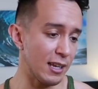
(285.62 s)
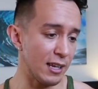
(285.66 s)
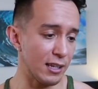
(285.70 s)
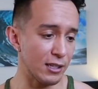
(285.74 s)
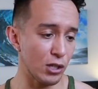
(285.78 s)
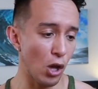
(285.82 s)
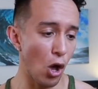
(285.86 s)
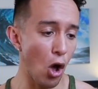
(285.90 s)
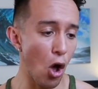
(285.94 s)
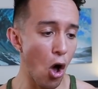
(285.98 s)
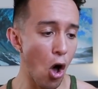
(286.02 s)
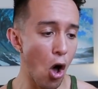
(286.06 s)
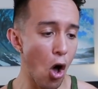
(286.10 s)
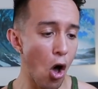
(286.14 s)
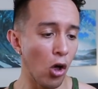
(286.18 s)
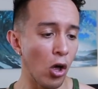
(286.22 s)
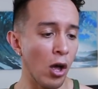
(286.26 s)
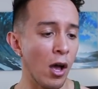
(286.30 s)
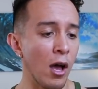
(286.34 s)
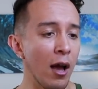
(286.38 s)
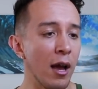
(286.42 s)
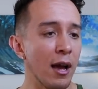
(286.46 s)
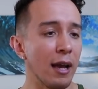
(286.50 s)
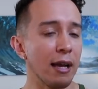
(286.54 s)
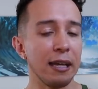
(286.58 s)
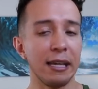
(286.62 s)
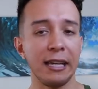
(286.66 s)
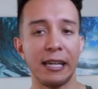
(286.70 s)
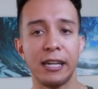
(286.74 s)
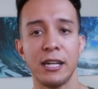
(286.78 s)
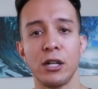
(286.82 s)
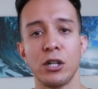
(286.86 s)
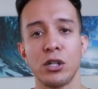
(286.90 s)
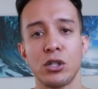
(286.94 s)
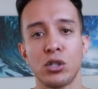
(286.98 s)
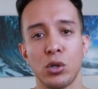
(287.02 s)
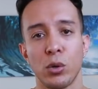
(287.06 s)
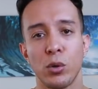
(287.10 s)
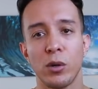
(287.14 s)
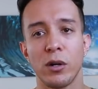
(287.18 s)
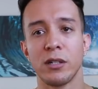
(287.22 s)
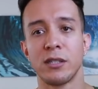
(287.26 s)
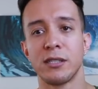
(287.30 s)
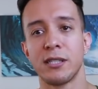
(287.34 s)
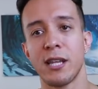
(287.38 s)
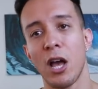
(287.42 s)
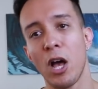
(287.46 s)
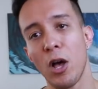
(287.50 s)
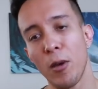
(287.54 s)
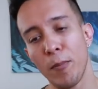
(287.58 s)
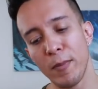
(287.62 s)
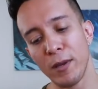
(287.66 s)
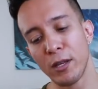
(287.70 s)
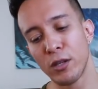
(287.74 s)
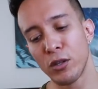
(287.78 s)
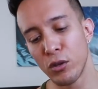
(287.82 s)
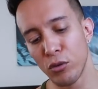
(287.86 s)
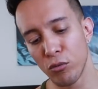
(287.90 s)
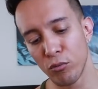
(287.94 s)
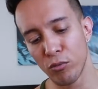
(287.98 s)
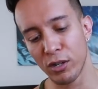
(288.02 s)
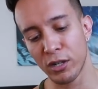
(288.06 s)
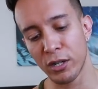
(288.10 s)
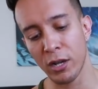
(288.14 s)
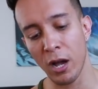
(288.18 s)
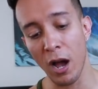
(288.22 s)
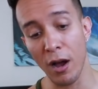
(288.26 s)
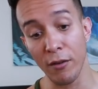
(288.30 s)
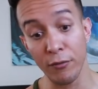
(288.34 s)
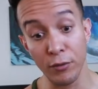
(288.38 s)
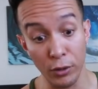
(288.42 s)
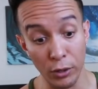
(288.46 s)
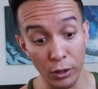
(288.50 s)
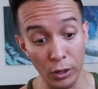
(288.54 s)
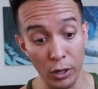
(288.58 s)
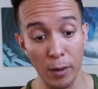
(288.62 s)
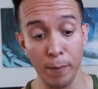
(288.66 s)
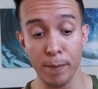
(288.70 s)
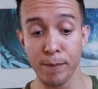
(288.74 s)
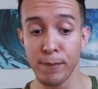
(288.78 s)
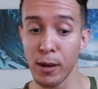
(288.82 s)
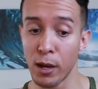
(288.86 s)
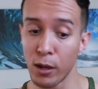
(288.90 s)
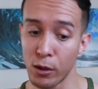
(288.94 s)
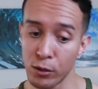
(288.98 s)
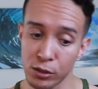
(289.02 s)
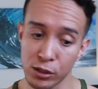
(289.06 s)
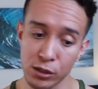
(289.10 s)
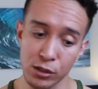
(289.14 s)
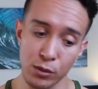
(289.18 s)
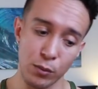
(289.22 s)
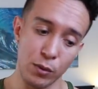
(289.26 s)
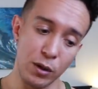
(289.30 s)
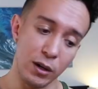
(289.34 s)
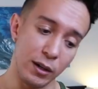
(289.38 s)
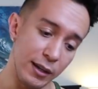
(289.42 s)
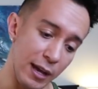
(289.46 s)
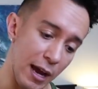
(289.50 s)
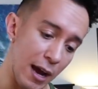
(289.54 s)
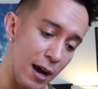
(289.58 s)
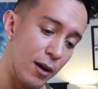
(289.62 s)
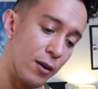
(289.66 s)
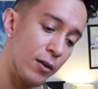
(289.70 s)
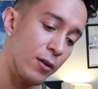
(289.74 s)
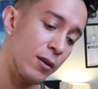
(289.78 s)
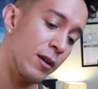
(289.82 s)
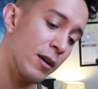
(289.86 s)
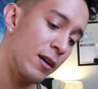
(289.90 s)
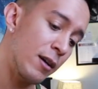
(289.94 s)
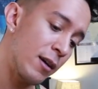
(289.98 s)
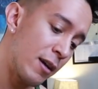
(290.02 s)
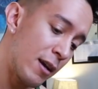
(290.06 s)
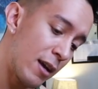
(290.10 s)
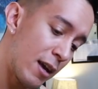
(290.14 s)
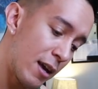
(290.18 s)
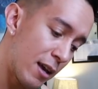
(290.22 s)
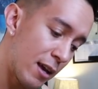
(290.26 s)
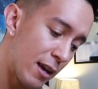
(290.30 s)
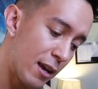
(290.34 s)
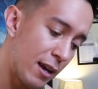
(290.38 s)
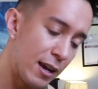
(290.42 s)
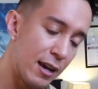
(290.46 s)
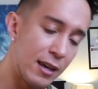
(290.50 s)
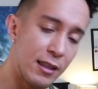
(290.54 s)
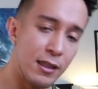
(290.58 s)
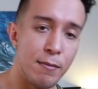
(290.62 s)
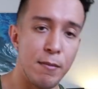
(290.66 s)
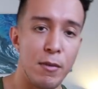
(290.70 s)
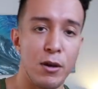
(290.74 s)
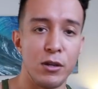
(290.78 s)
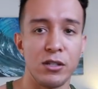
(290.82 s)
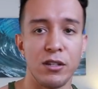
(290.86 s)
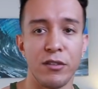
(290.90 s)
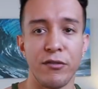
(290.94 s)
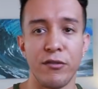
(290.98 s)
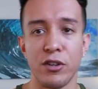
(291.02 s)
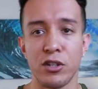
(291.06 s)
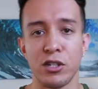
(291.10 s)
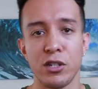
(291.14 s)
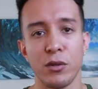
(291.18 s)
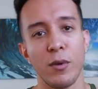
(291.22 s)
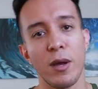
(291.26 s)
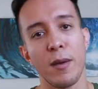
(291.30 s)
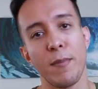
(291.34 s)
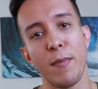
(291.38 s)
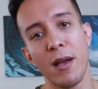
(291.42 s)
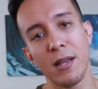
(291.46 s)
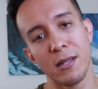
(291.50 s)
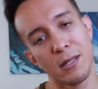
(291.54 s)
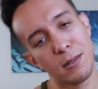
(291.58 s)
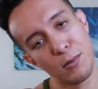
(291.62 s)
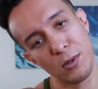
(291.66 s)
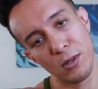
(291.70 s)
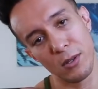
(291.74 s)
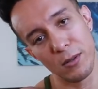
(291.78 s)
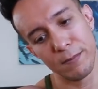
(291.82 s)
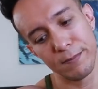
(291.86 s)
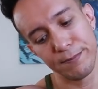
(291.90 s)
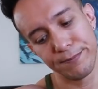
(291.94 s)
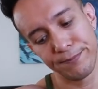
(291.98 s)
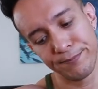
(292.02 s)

and it's all geared towards helping you recover post workout in the most efficient way possible.